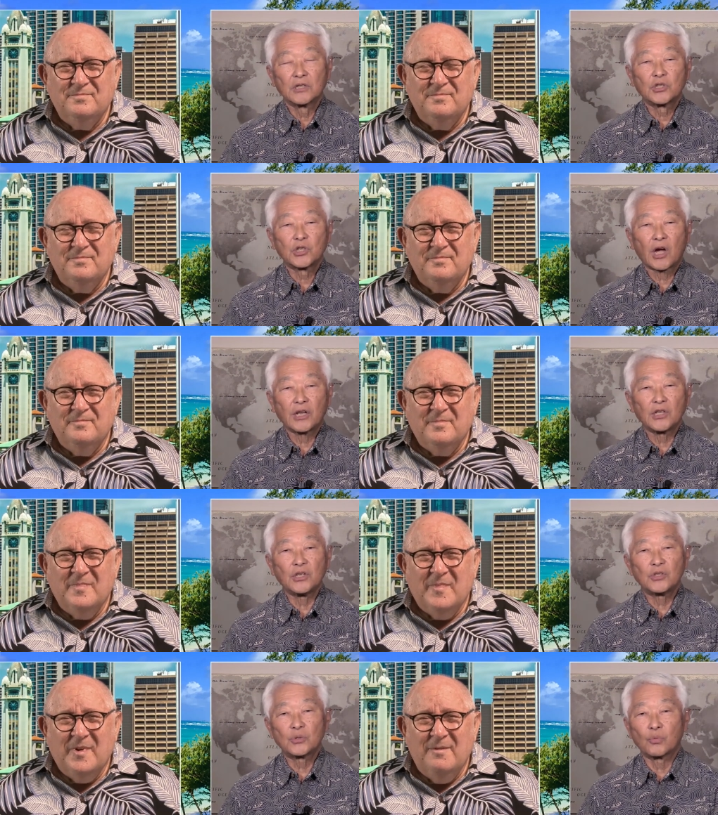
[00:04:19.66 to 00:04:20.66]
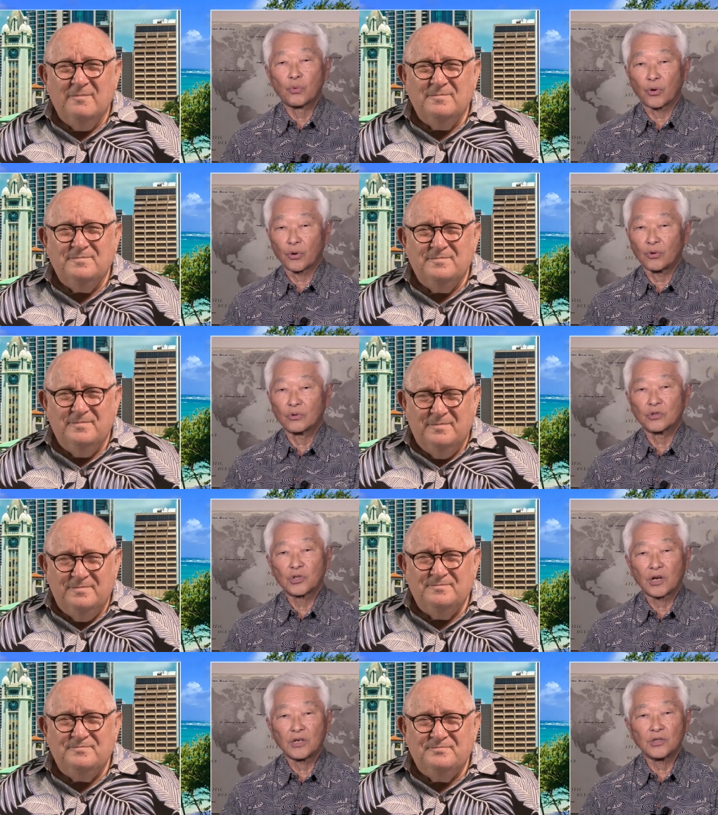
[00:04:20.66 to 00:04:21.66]
Speaker 1: Chinese word or
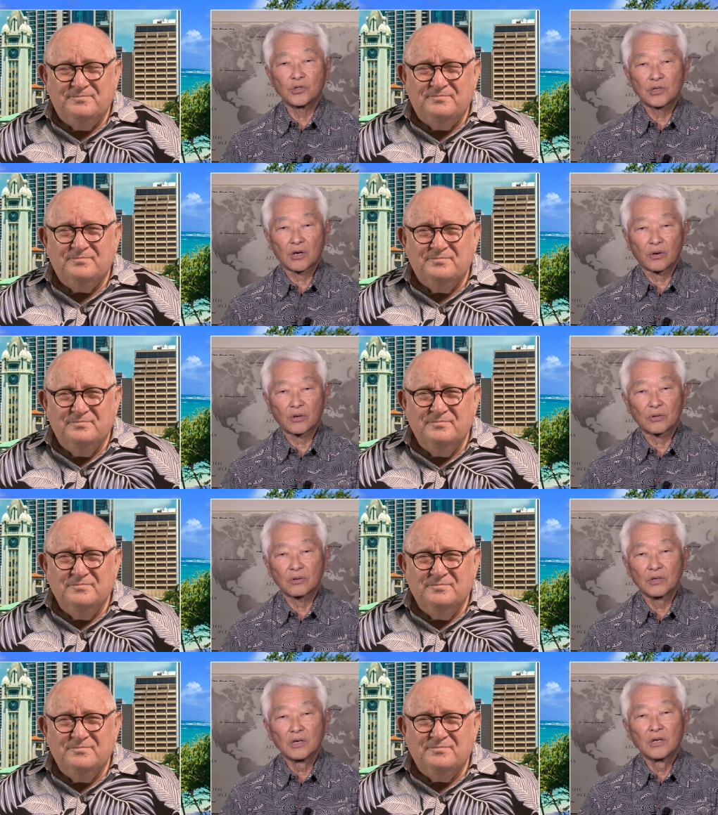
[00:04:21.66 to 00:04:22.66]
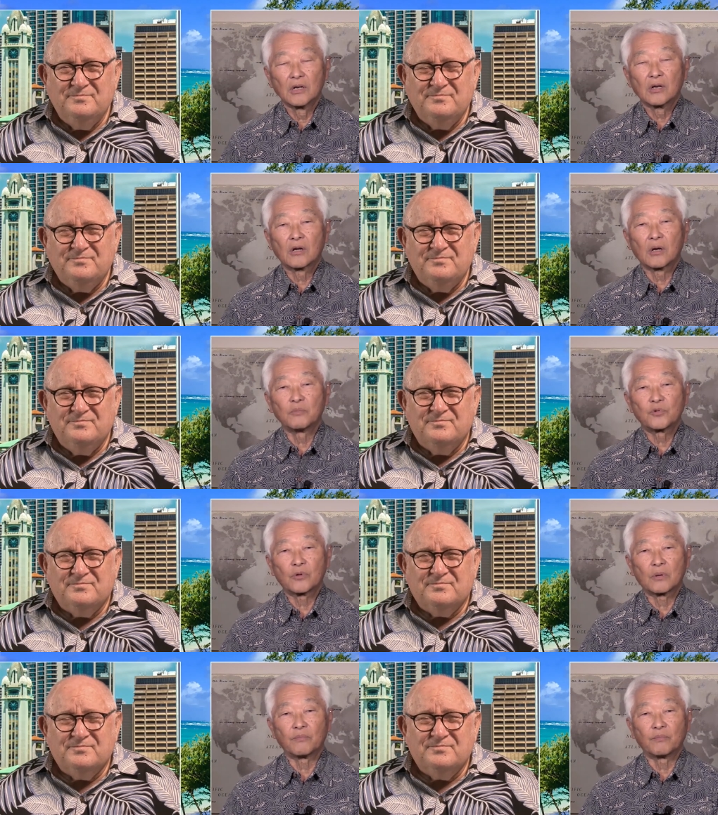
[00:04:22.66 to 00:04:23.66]
Chinese character, comes
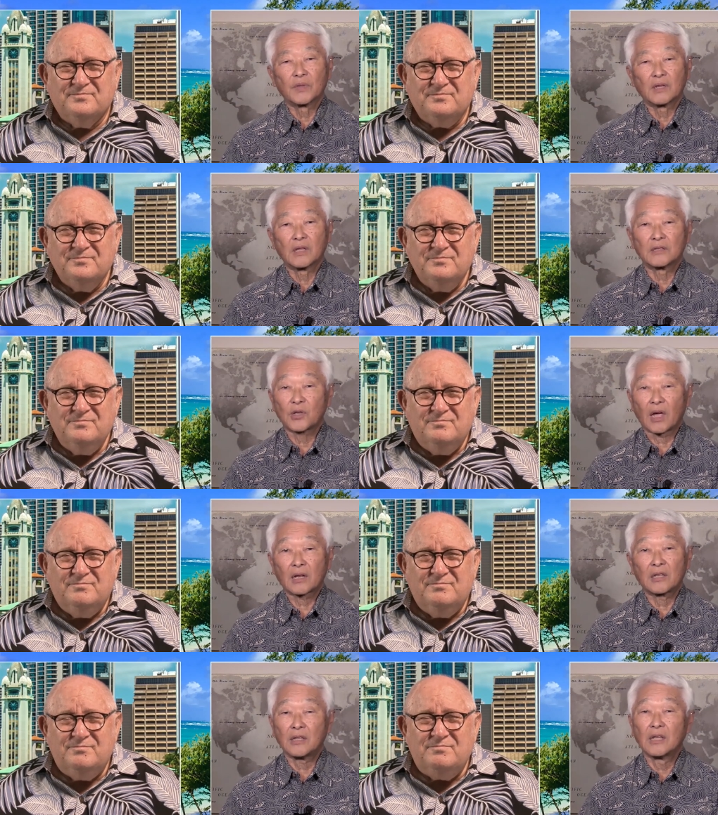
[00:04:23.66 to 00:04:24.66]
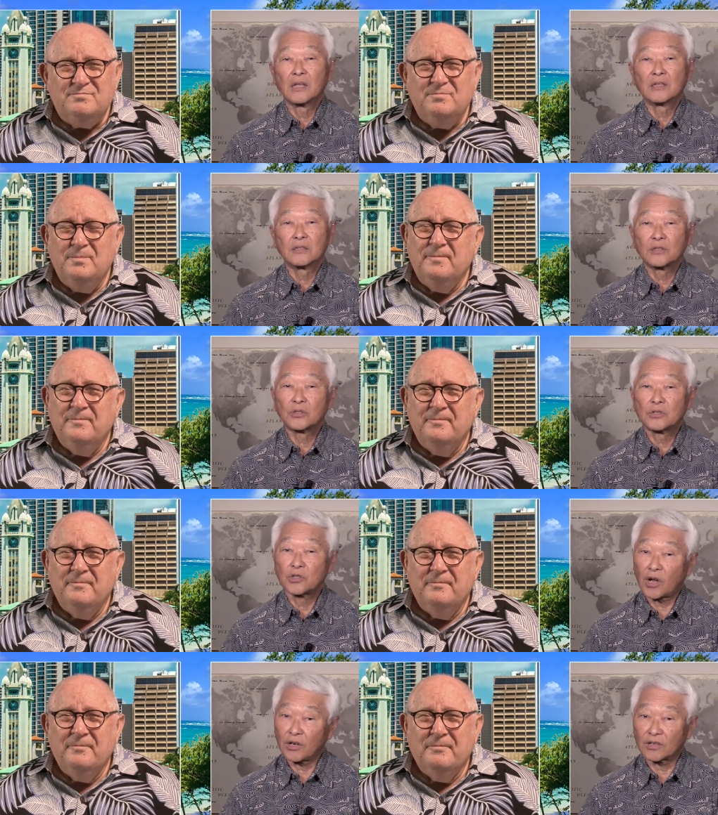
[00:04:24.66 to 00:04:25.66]
from exactly
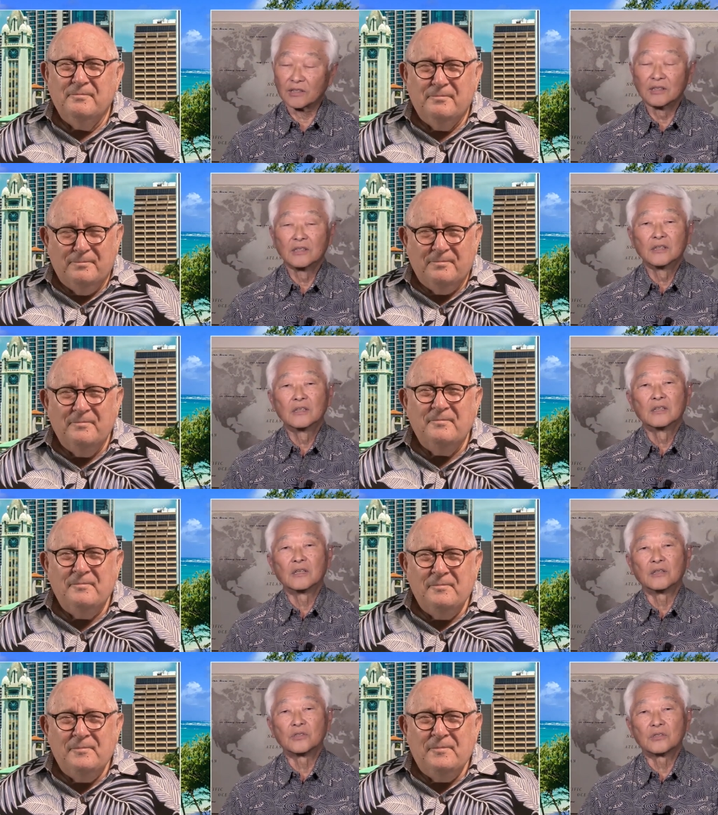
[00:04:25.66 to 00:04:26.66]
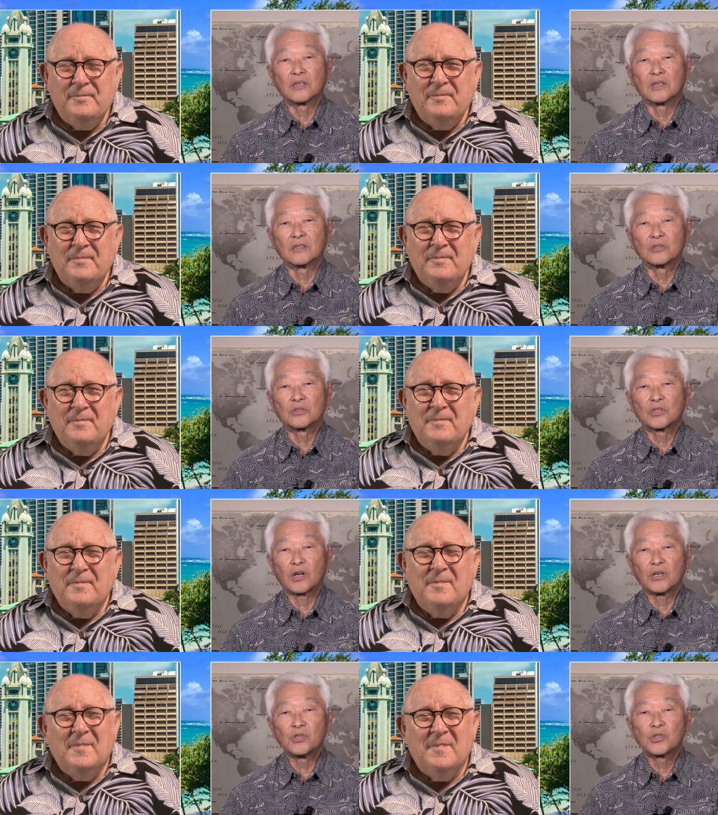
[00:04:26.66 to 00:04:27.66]
China. It's uh, it's
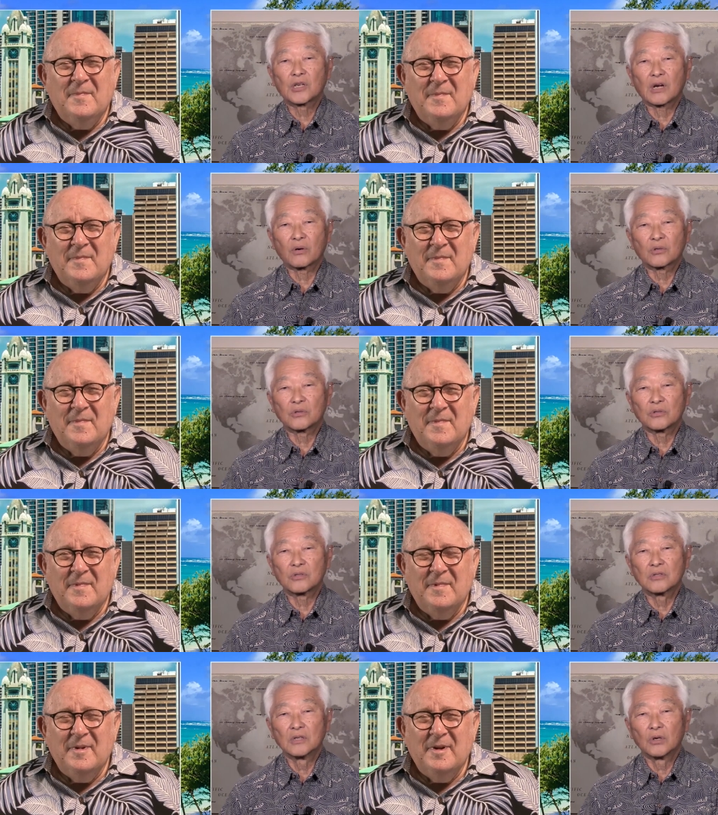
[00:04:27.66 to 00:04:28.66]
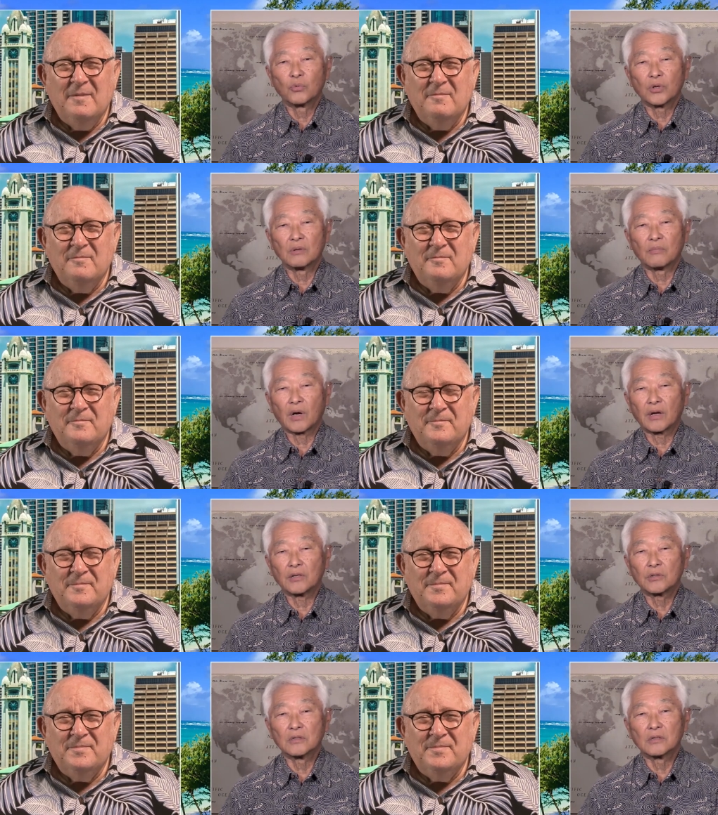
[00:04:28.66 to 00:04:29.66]
Chinese characters written by
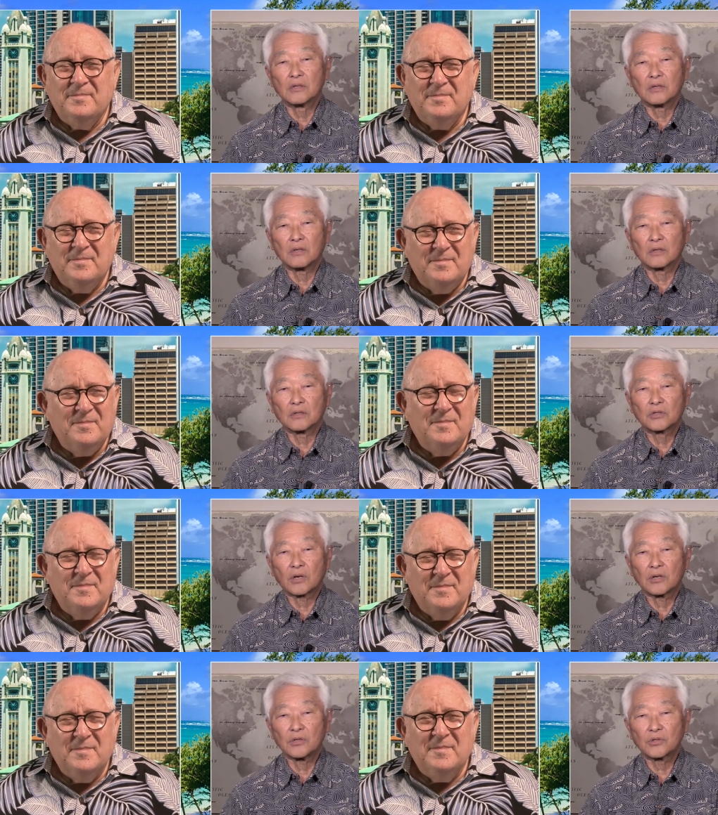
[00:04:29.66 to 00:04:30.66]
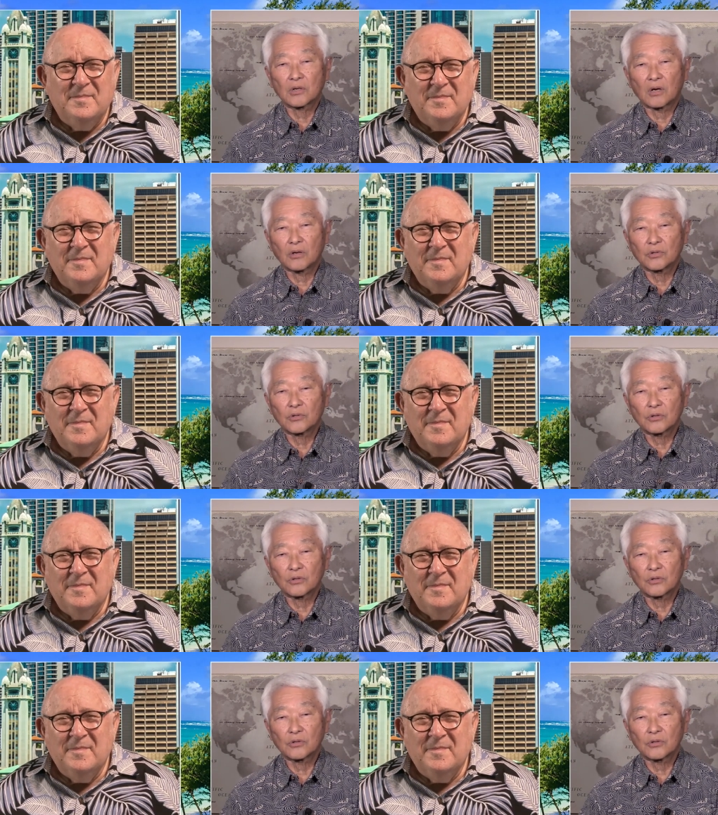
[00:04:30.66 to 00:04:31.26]
the uh, Chinese scholars